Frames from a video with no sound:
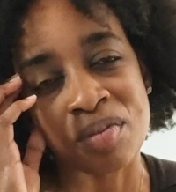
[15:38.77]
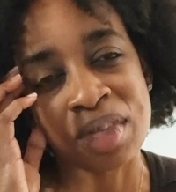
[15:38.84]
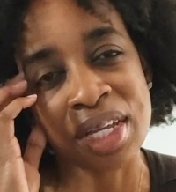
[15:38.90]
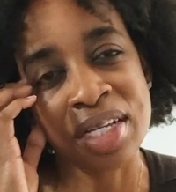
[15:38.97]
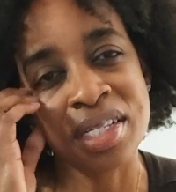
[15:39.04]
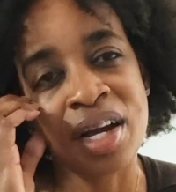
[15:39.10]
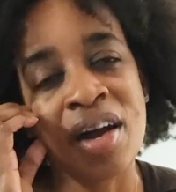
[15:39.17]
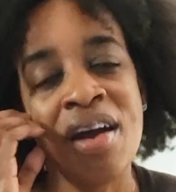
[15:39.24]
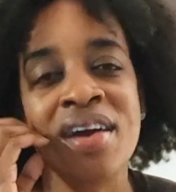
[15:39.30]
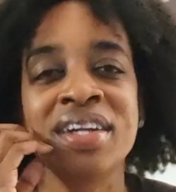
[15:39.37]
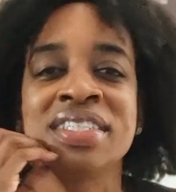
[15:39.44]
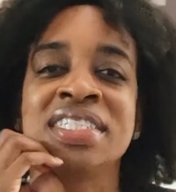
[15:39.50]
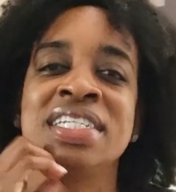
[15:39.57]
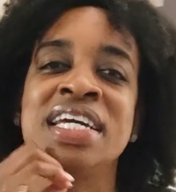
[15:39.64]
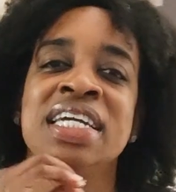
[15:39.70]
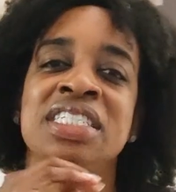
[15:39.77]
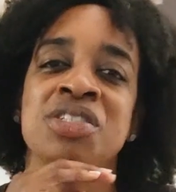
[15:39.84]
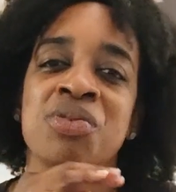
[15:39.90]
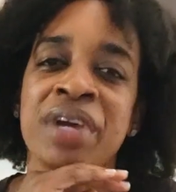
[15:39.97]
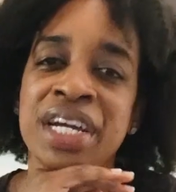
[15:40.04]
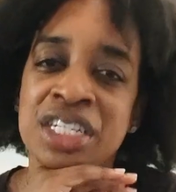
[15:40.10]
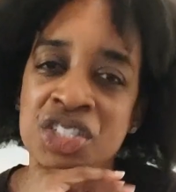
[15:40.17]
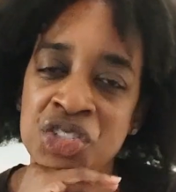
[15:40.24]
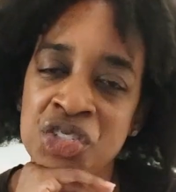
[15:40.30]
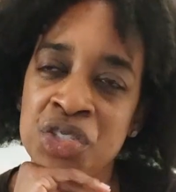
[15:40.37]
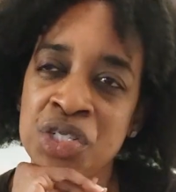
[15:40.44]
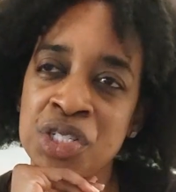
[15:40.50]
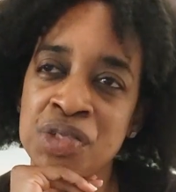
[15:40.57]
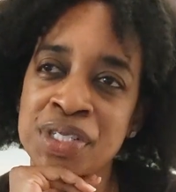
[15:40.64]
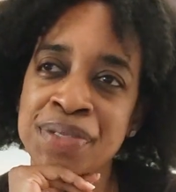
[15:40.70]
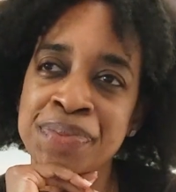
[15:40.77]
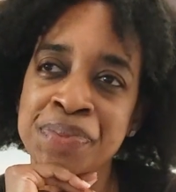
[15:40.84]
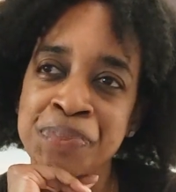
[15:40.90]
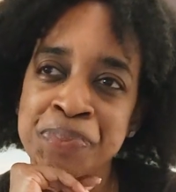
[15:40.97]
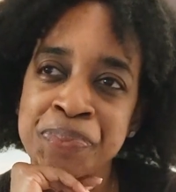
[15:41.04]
Is it harder today to raise children?